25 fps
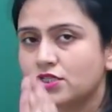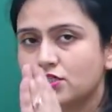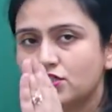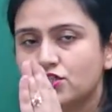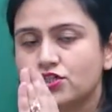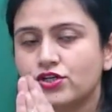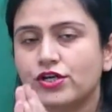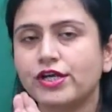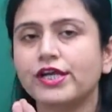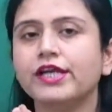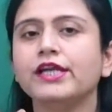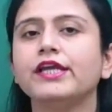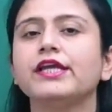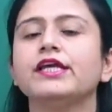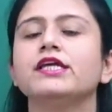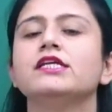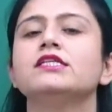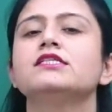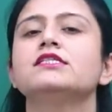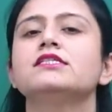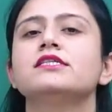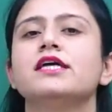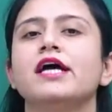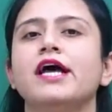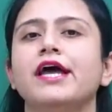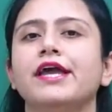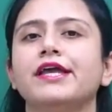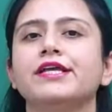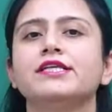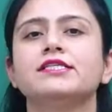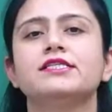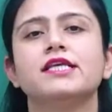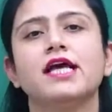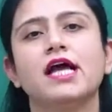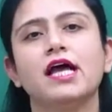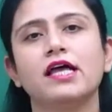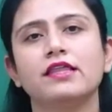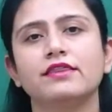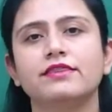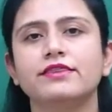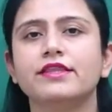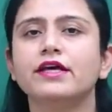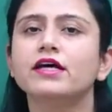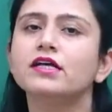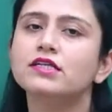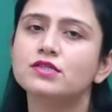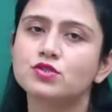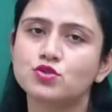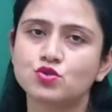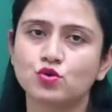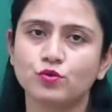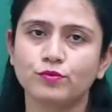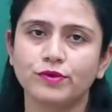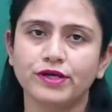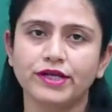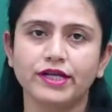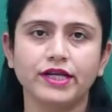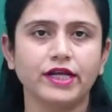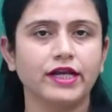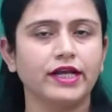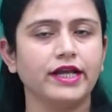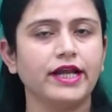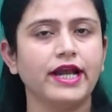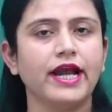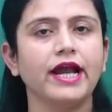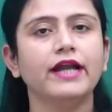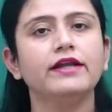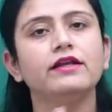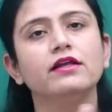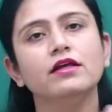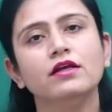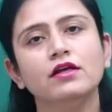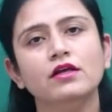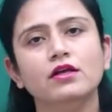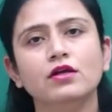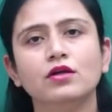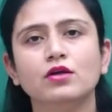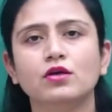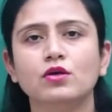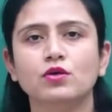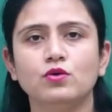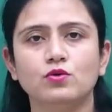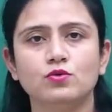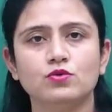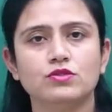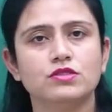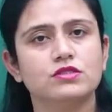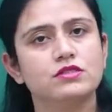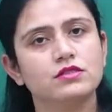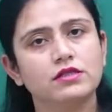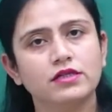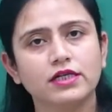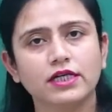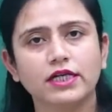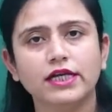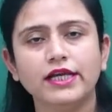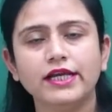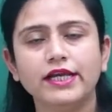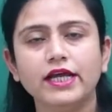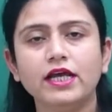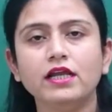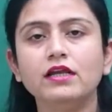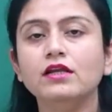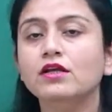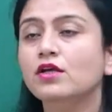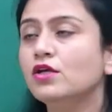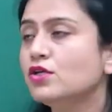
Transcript: shrink in size and the stomata get closed. Clear?